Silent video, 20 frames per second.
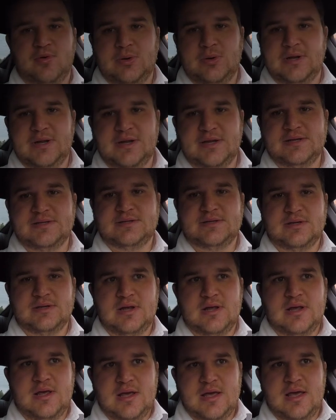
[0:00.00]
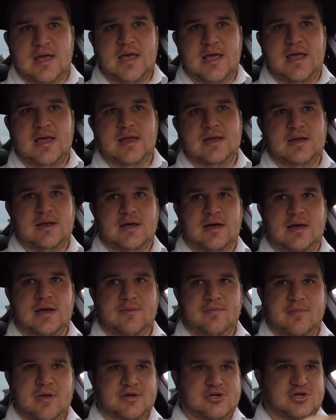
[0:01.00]
boot is and
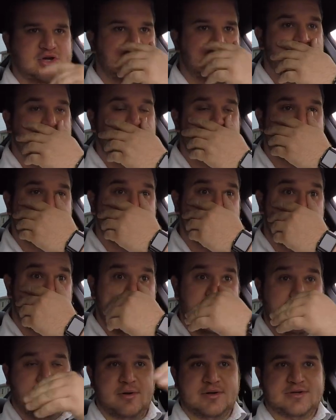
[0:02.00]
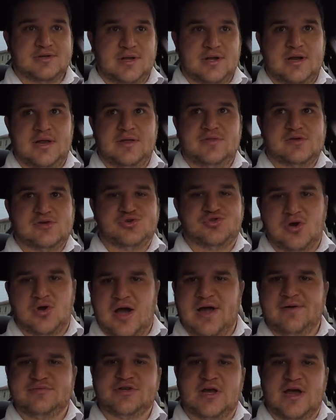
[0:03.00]
made sure I wasn't going to hit the
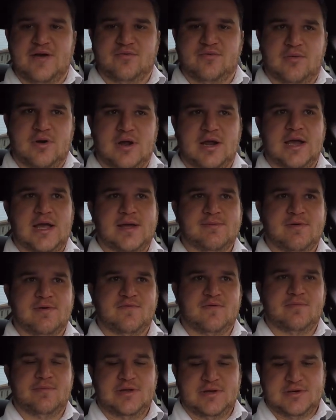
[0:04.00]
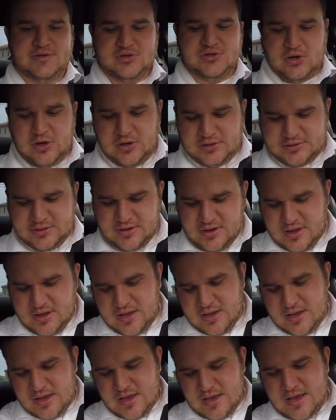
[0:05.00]
drive shaft when I came up from the exhaust,
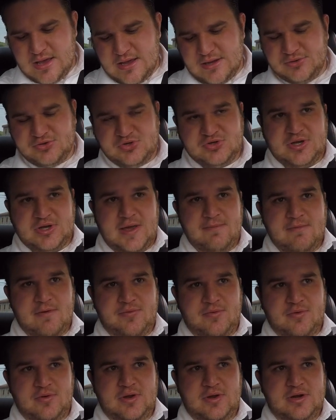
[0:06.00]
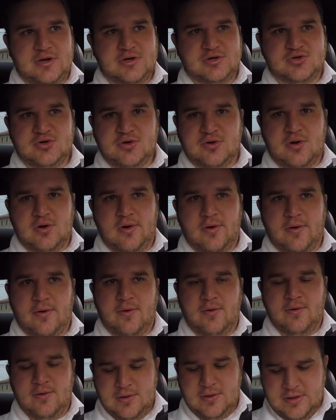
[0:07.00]
and just came up through here, drilled a
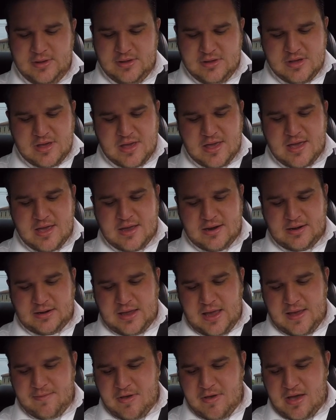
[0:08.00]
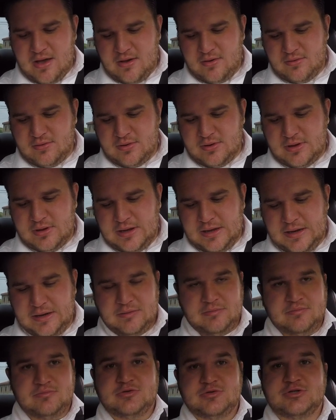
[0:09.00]
hole, and came out
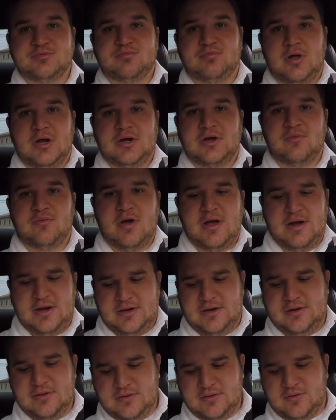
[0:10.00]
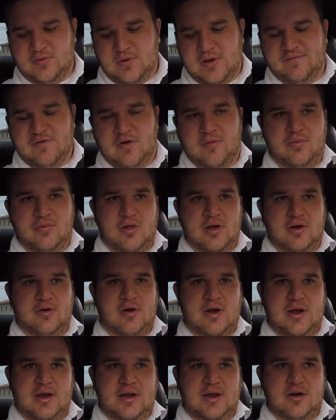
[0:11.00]
and just plugged it right into the 12-volt
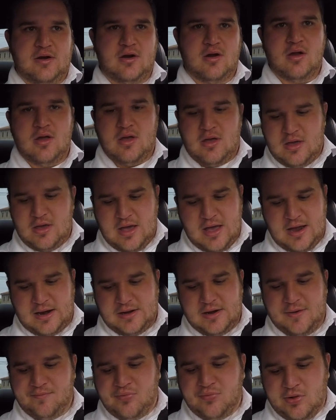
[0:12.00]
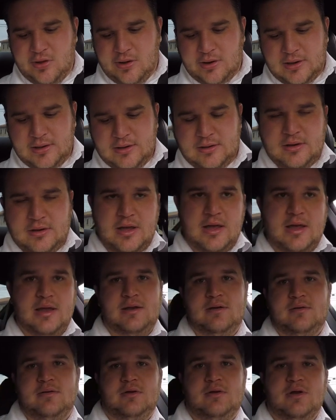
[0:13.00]
plug right here. I can unplug it
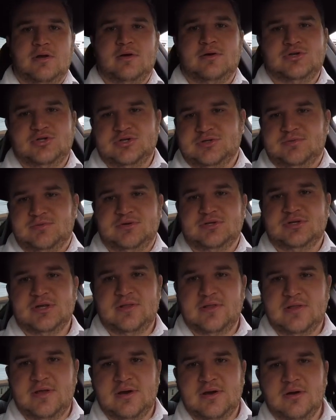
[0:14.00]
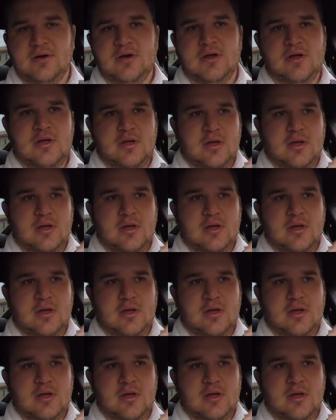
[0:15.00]
and, you know, just be sitting there.